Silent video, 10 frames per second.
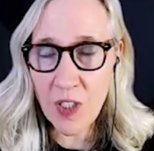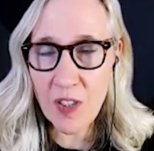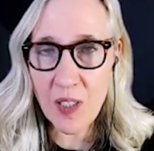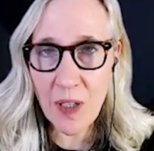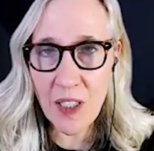one
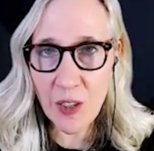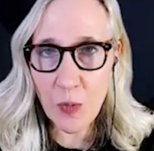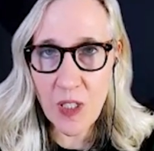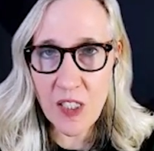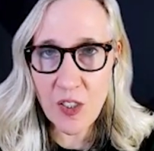of the
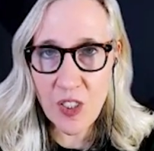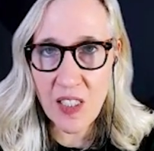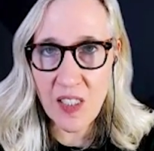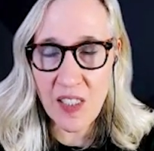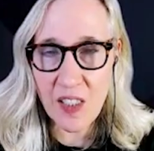compelling
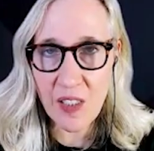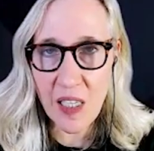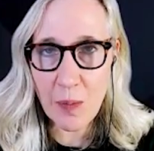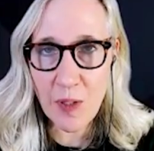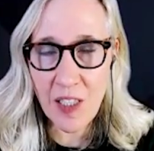reasons this deal
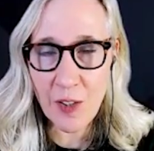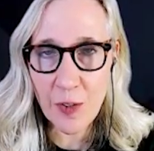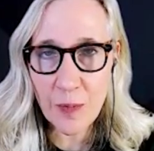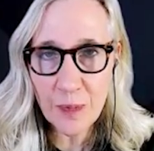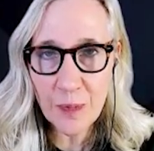came
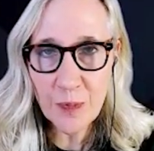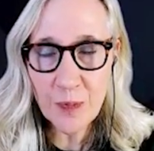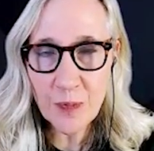together.